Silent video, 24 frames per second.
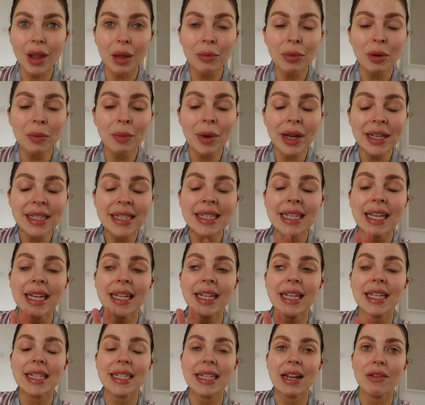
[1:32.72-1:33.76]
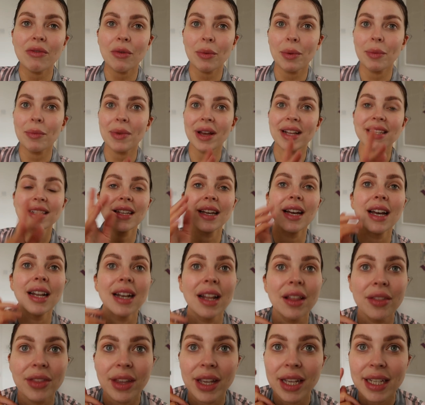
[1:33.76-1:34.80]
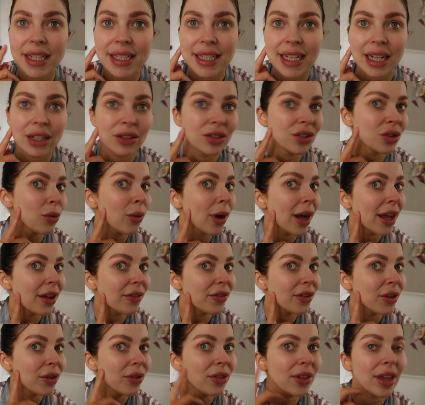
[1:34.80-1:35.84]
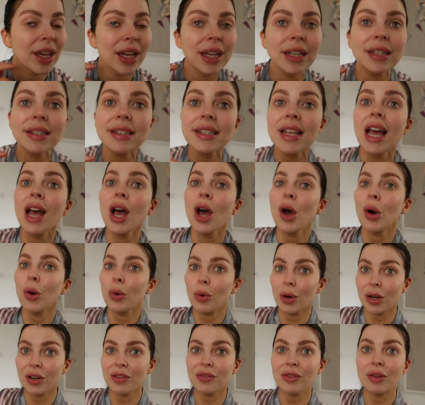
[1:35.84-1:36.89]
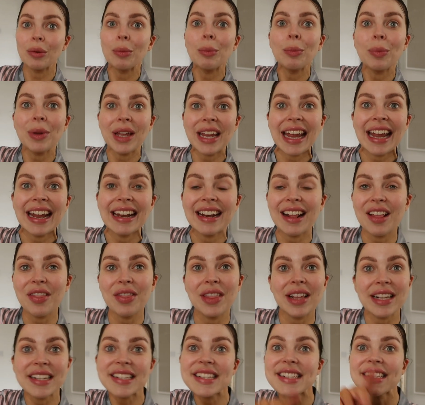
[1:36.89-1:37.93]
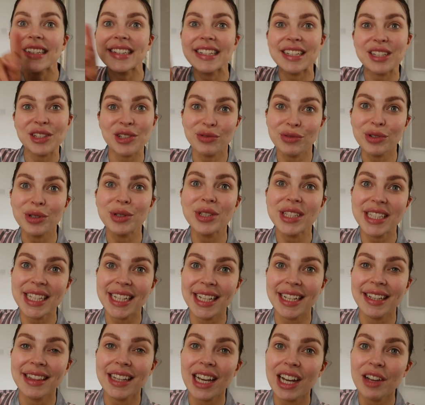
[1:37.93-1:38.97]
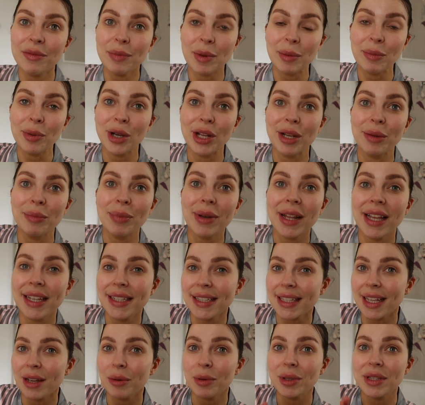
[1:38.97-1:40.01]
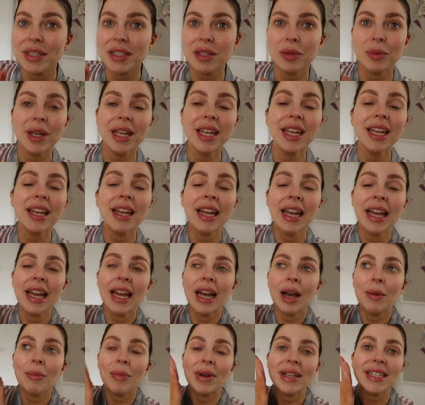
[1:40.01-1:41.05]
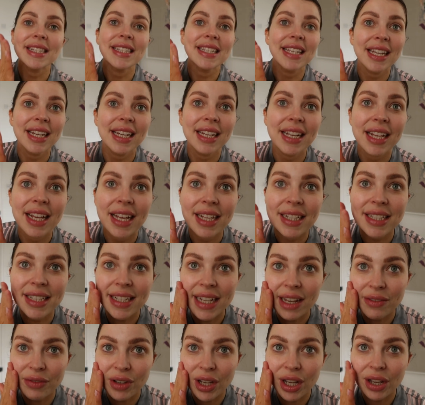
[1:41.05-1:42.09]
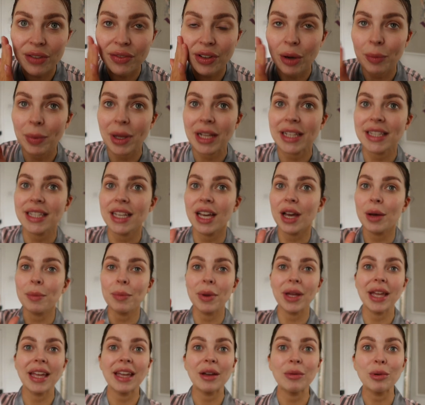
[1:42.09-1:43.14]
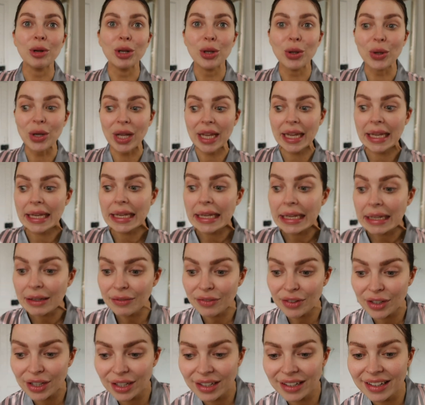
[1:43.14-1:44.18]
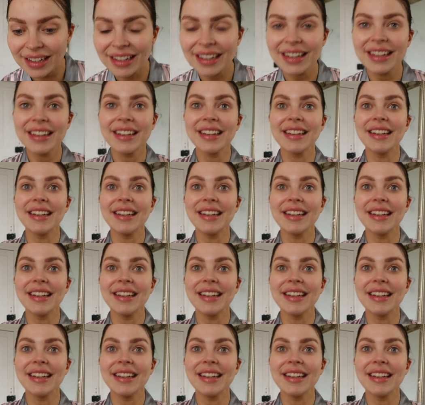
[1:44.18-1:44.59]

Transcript: but my skin has never been better, and I think it's down to quite a few things. One of them being this little routine that I've been putting in place like once a week. My skin has never felt better, but it will look even